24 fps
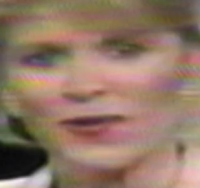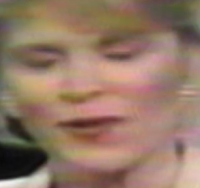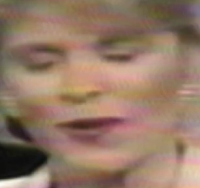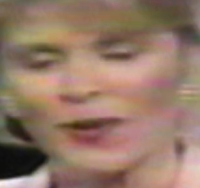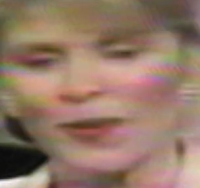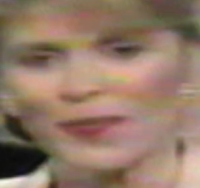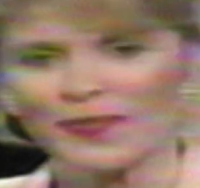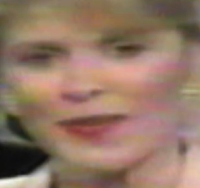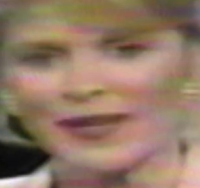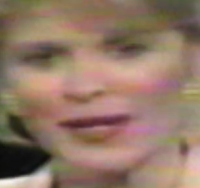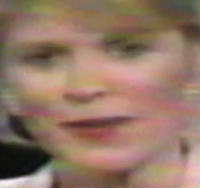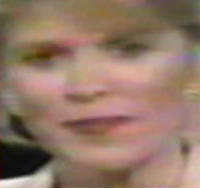
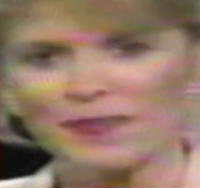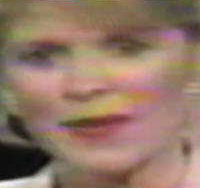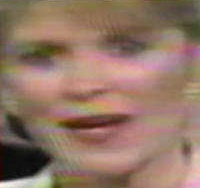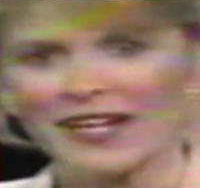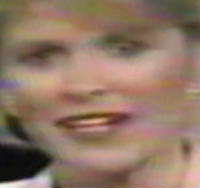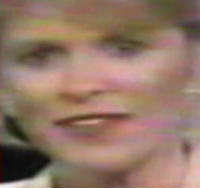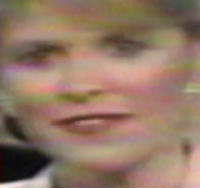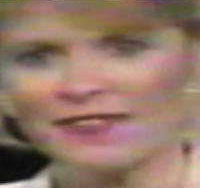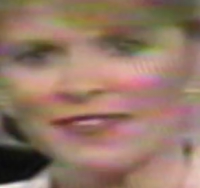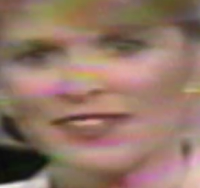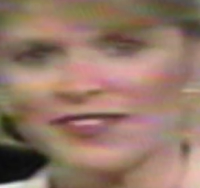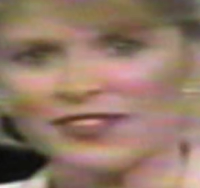a big
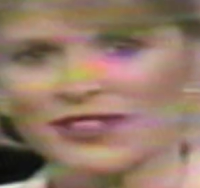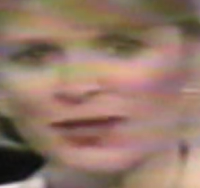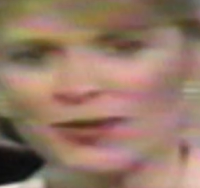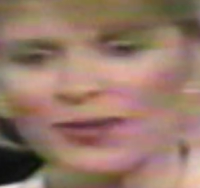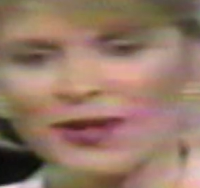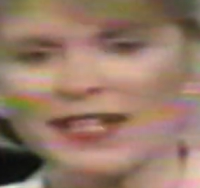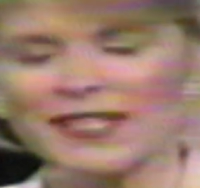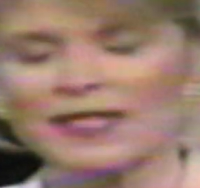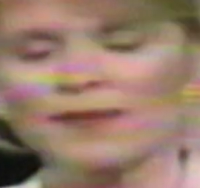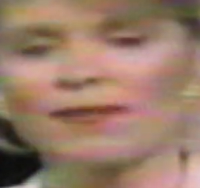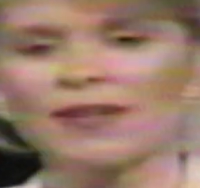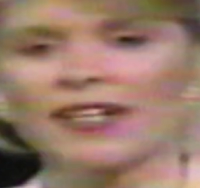benefit to
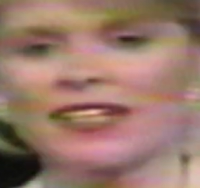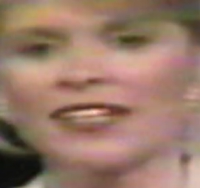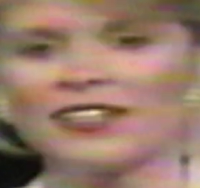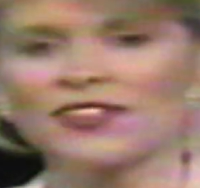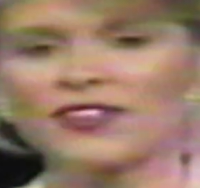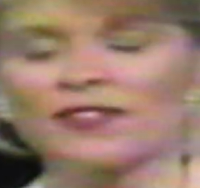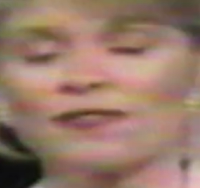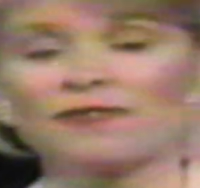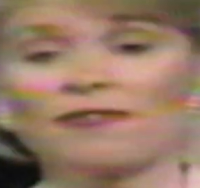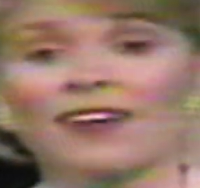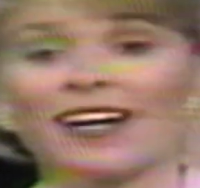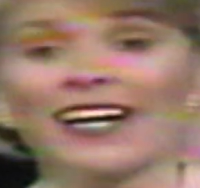raise money
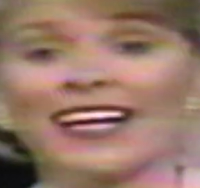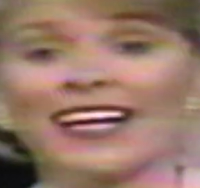to fight